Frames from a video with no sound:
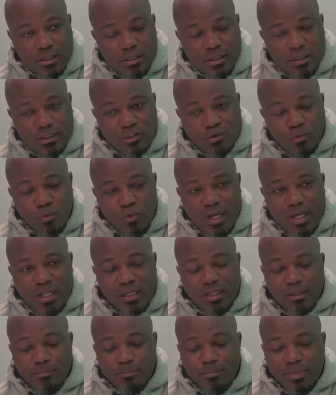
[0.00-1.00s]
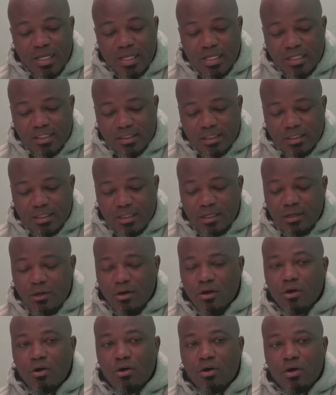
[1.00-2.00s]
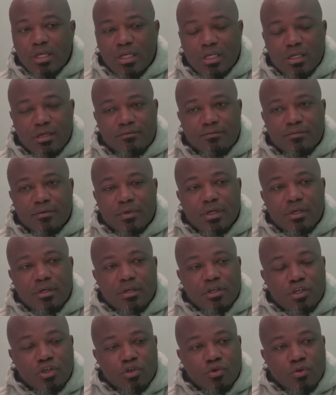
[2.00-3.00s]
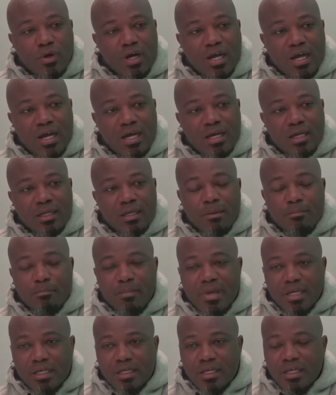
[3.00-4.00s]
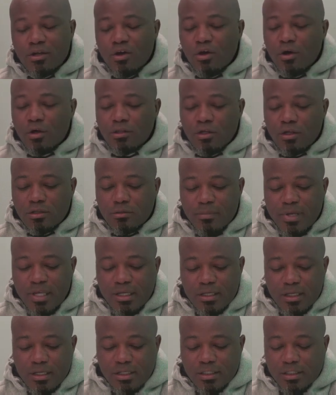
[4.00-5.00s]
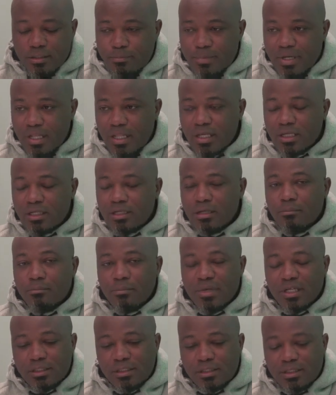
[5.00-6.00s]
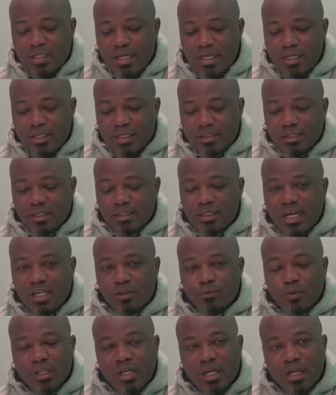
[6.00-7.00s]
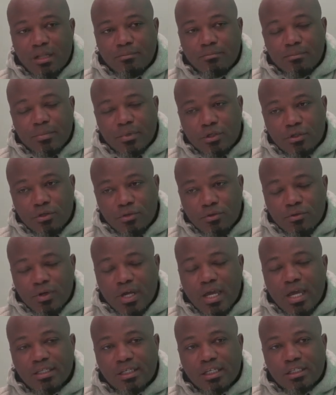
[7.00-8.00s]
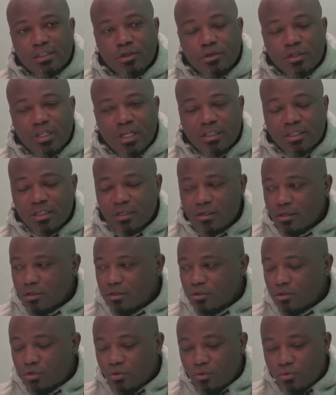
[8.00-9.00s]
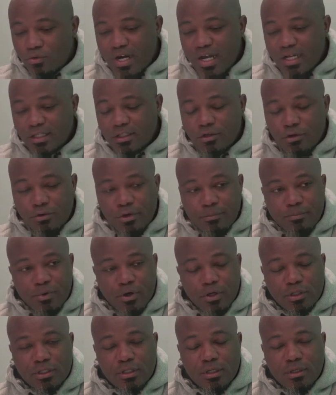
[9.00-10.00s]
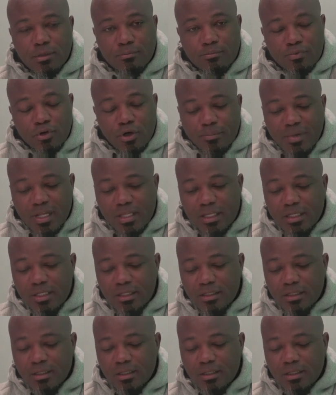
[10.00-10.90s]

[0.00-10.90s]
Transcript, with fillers: is well placed, or if you are making or not making spelling mistakes. That will help you as a student to write your report properly,